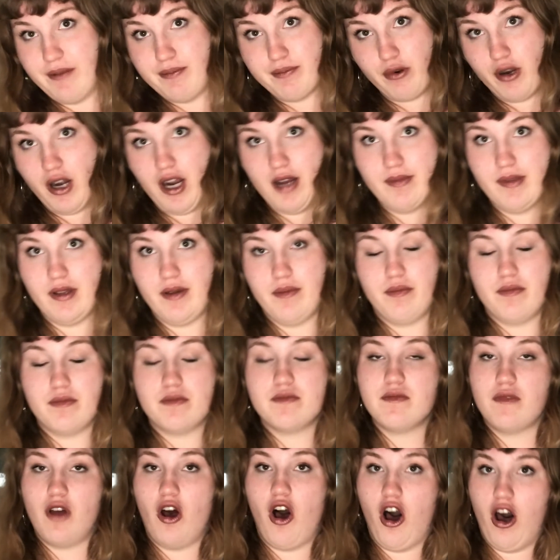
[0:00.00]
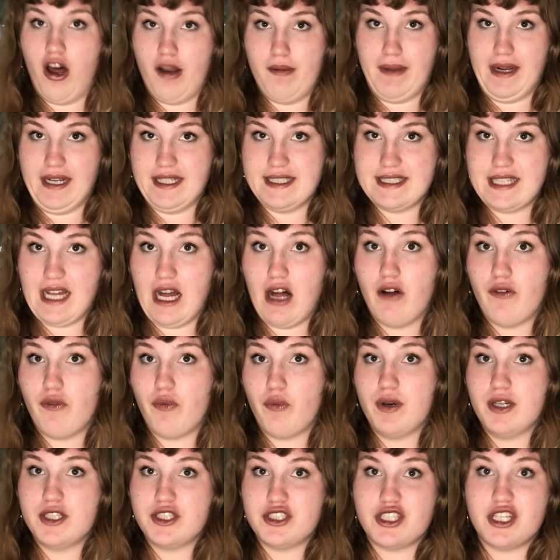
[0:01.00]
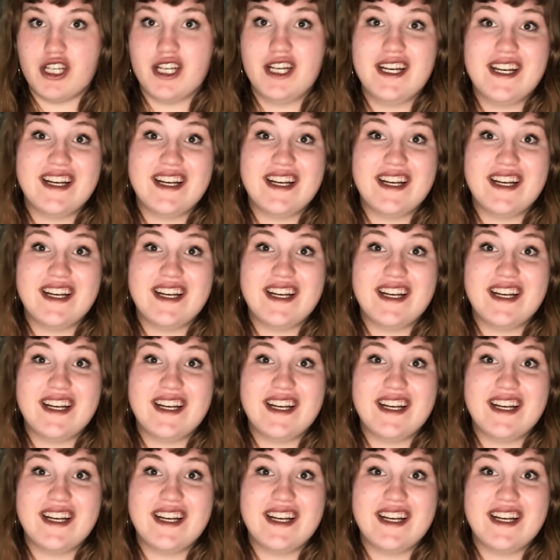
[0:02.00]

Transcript: problem on myself, which